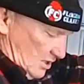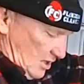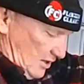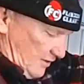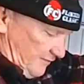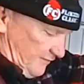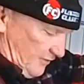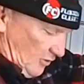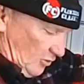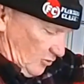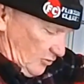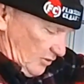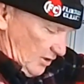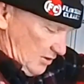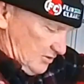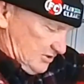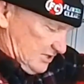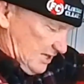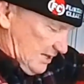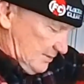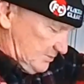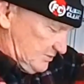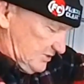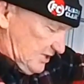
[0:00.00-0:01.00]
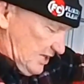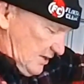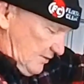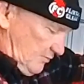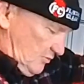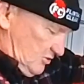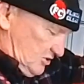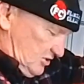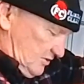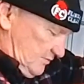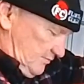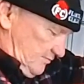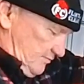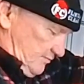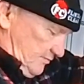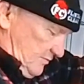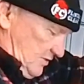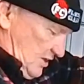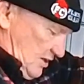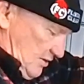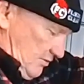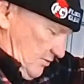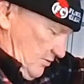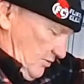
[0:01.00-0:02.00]
Velcro tabs there, which are,
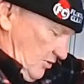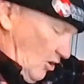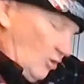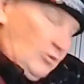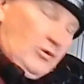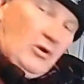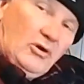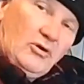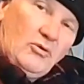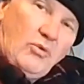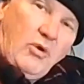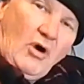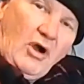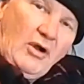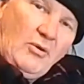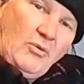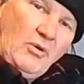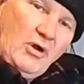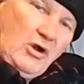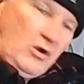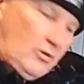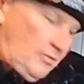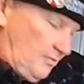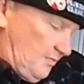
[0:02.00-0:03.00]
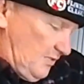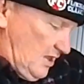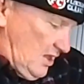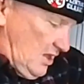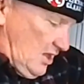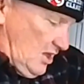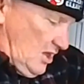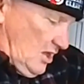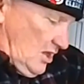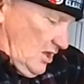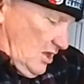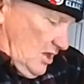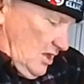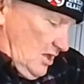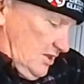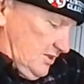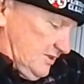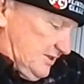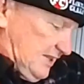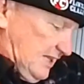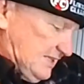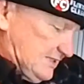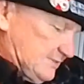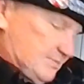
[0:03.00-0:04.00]
hold on quite well.
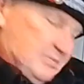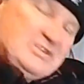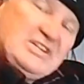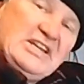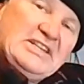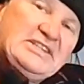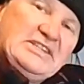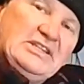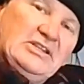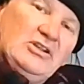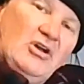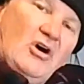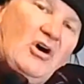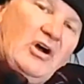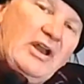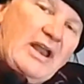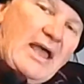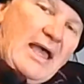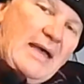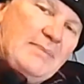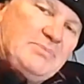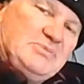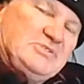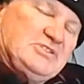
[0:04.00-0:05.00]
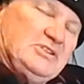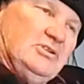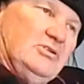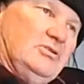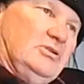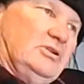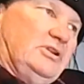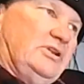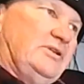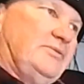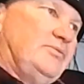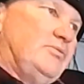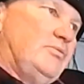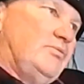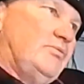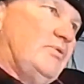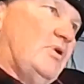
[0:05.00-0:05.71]
Does it protect the light? Absolutely.